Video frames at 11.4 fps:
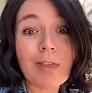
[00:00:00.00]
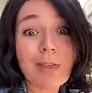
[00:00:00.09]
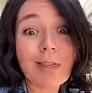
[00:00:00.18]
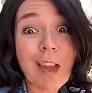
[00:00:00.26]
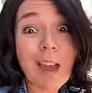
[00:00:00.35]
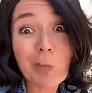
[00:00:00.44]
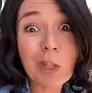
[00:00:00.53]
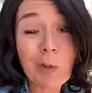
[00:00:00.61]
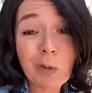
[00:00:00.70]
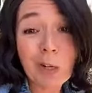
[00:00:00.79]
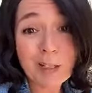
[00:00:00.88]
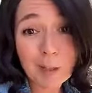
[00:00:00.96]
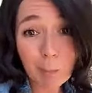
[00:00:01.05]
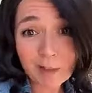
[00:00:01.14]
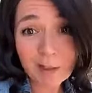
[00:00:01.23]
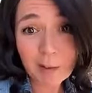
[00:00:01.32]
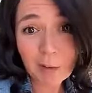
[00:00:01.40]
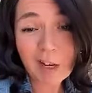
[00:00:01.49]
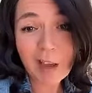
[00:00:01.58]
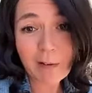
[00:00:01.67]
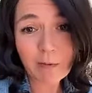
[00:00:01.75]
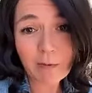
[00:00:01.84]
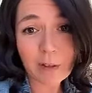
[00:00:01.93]
That's what you would expect somebody to
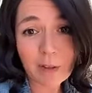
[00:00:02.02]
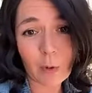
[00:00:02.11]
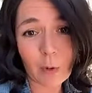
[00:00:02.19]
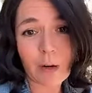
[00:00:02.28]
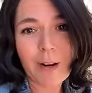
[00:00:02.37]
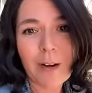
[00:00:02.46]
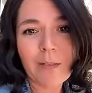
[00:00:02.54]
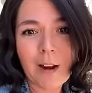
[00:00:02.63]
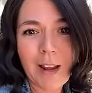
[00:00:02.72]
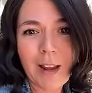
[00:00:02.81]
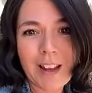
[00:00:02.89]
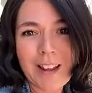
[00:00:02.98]
have this for, right?